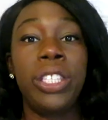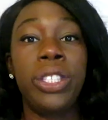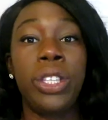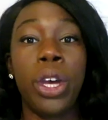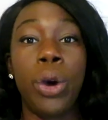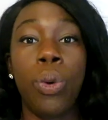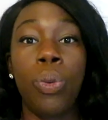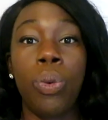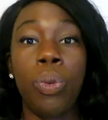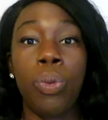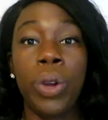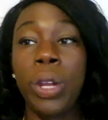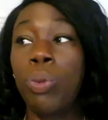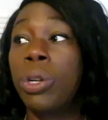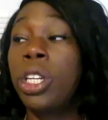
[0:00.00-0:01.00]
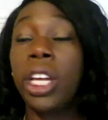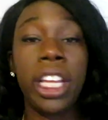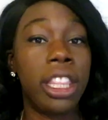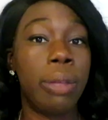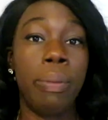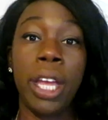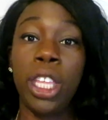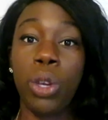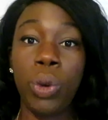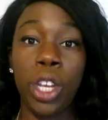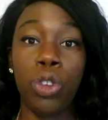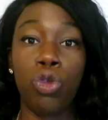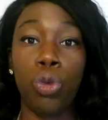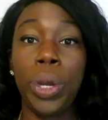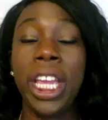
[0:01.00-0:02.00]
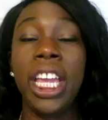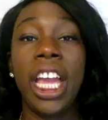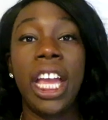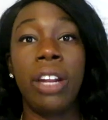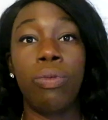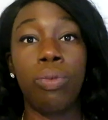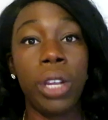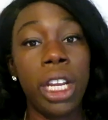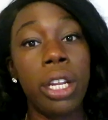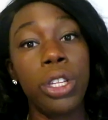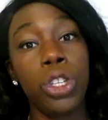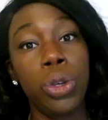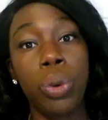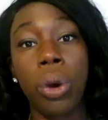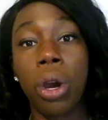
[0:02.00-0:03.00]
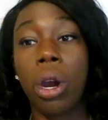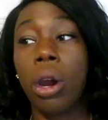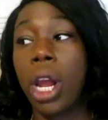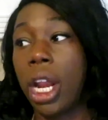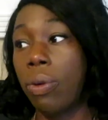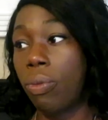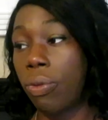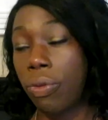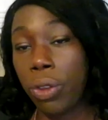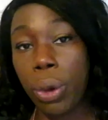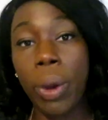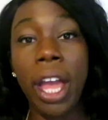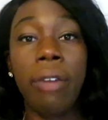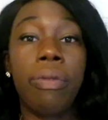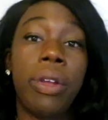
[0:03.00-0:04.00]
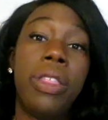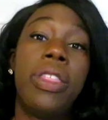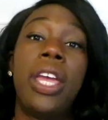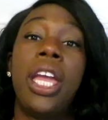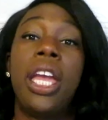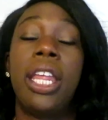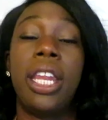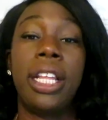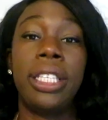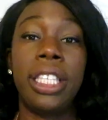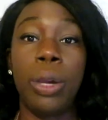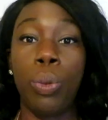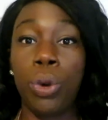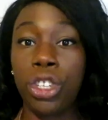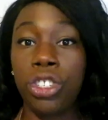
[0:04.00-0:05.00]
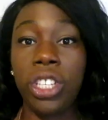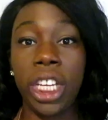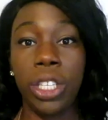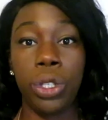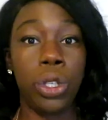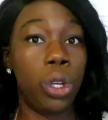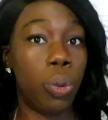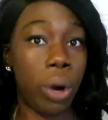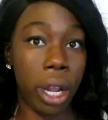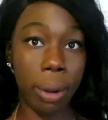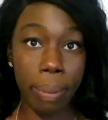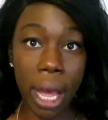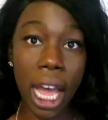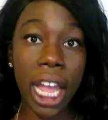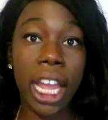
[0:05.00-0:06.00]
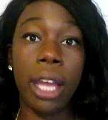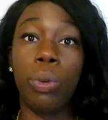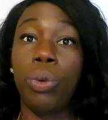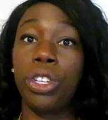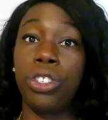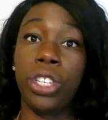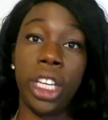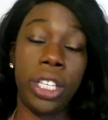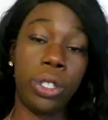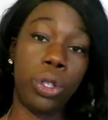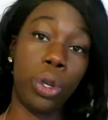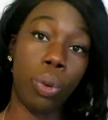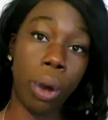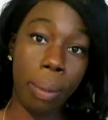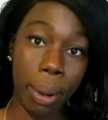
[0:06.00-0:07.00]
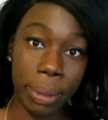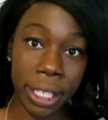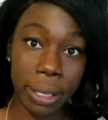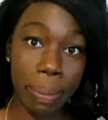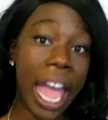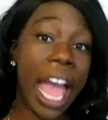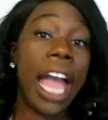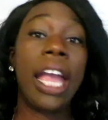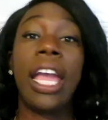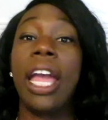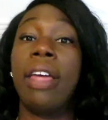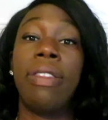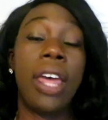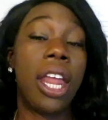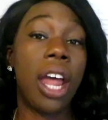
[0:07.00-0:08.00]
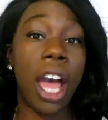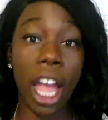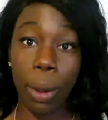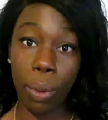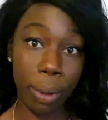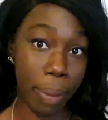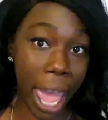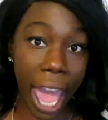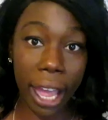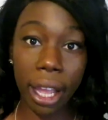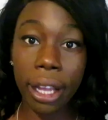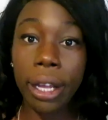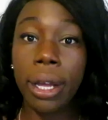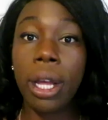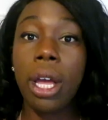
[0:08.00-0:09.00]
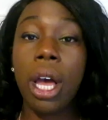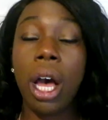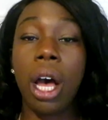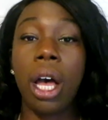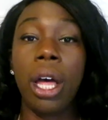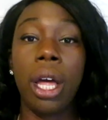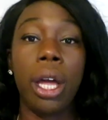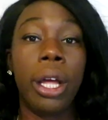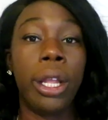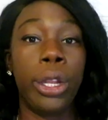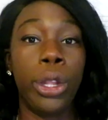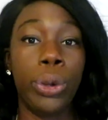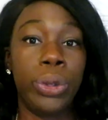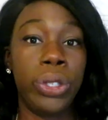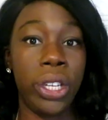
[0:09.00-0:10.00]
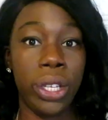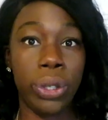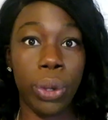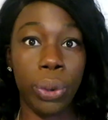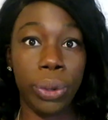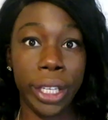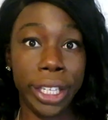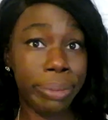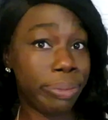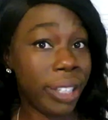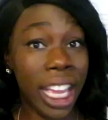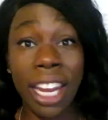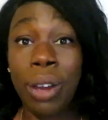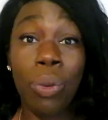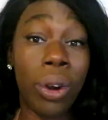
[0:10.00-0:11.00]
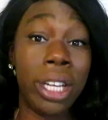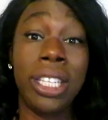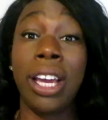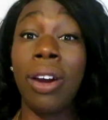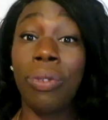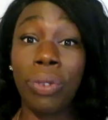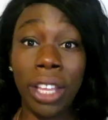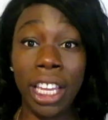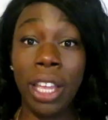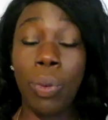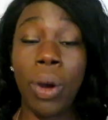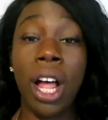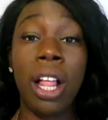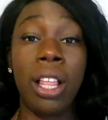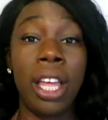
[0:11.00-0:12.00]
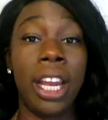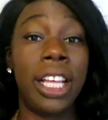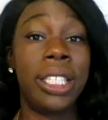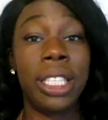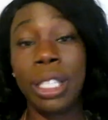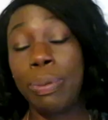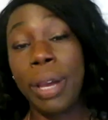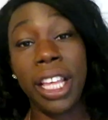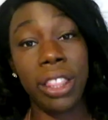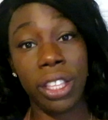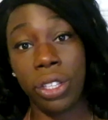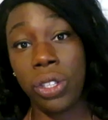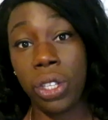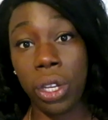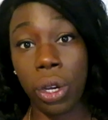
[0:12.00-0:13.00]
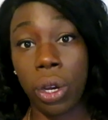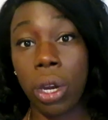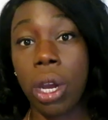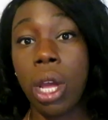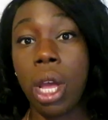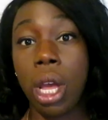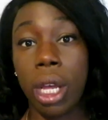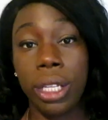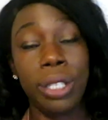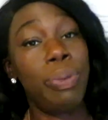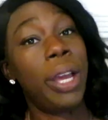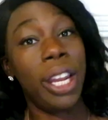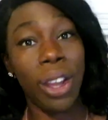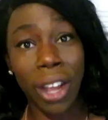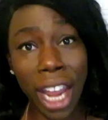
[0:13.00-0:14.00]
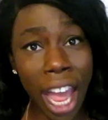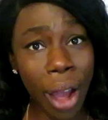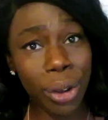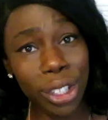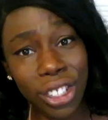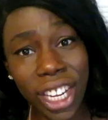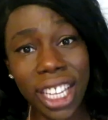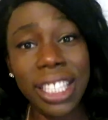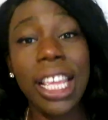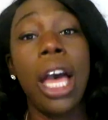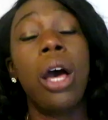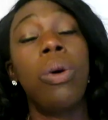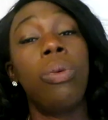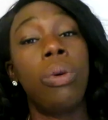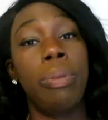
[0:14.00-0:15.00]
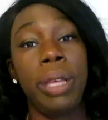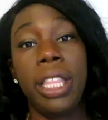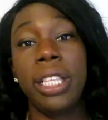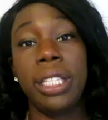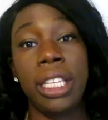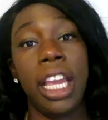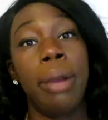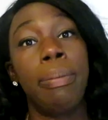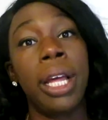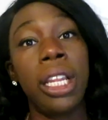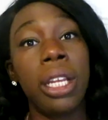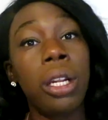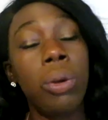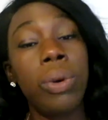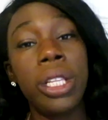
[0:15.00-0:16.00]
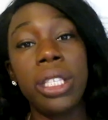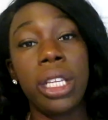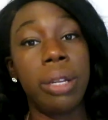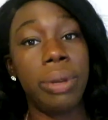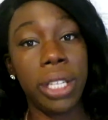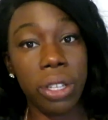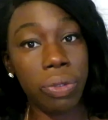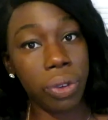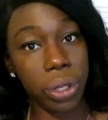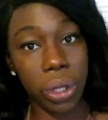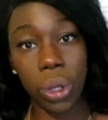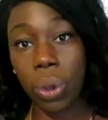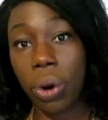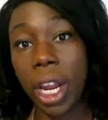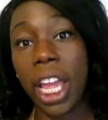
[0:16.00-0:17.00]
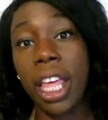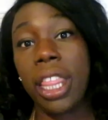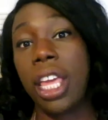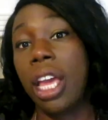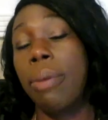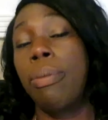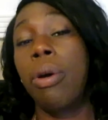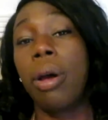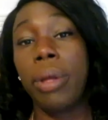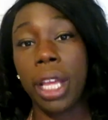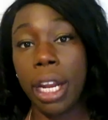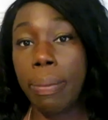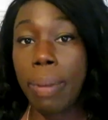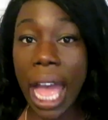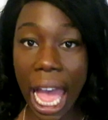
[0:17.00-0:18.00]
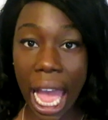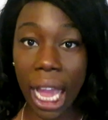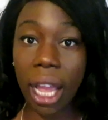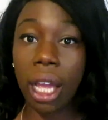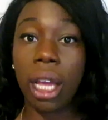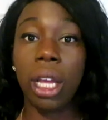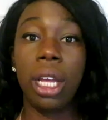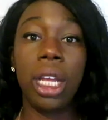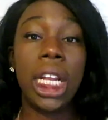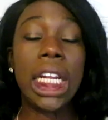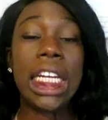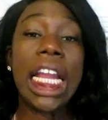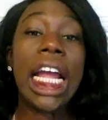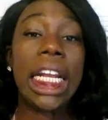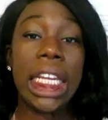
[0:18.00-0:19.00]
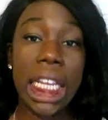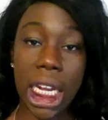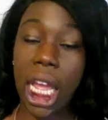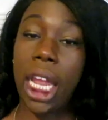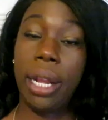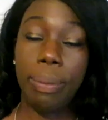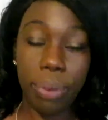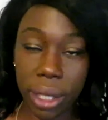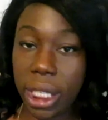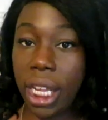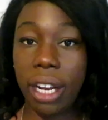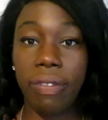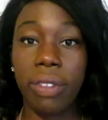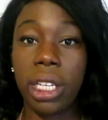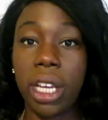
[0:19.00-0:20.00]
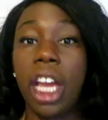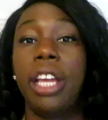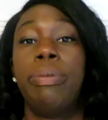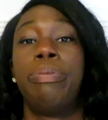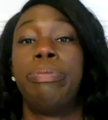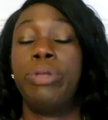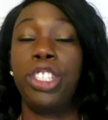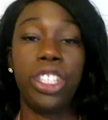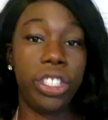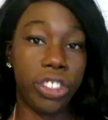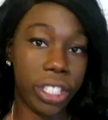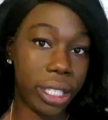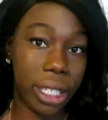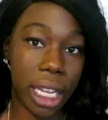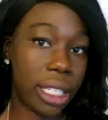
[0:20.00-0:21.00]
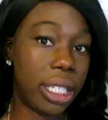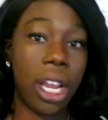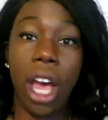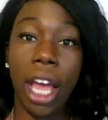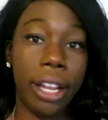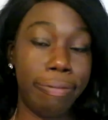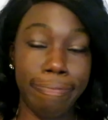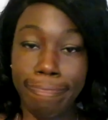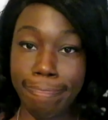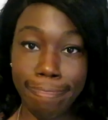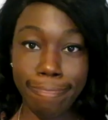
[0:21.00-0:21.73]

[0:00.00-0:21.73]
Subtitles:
So we would look at the menu each week and read it to her and review everything and then say, which days do you want to buy and which days do you want pack? And then I would pack on those days only. And it worked out really well. And I suspect this year, depending on how it shakes out, will be the same. My little one's going to be a different story. I think I'm probably going to pack 99% of the time. She just does not.